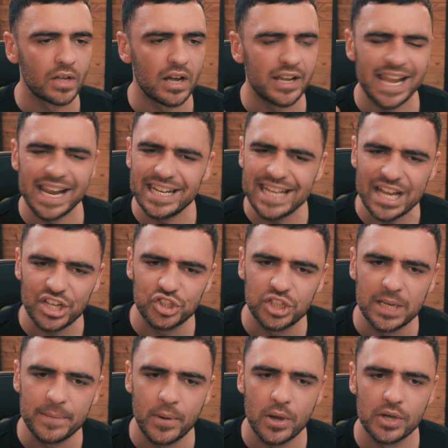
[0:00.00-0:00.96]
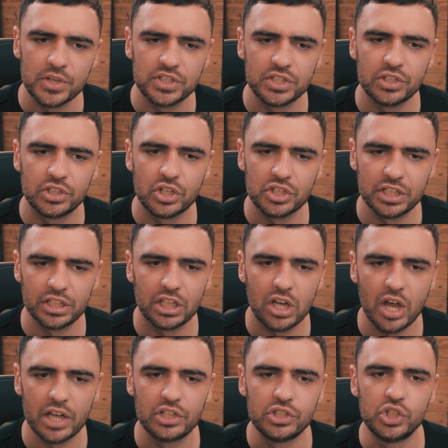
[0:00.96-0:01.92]
an ADHD person doesn't
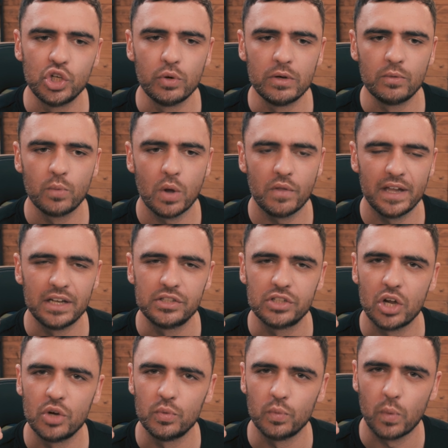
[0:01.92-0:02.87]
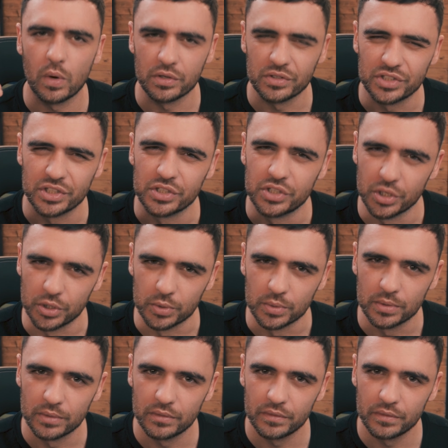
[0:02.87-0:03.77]
like doing what they don't want to do.